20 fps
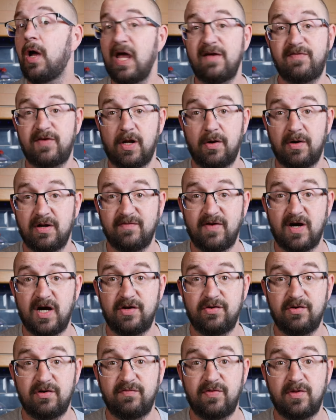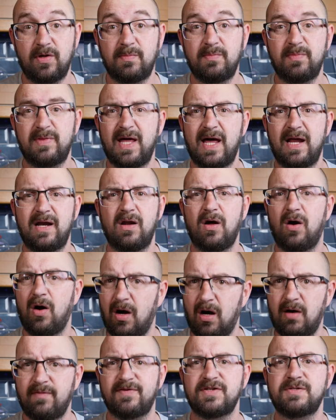If you don't have either of them, then
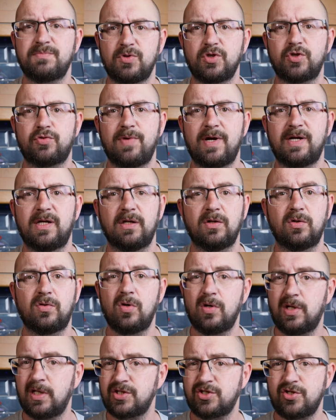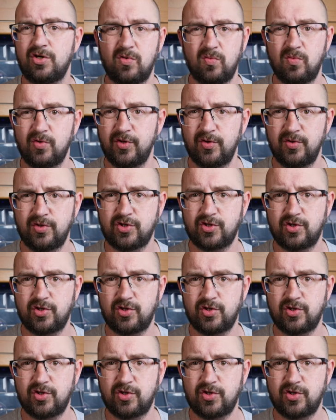half as much regular cooking salt will do the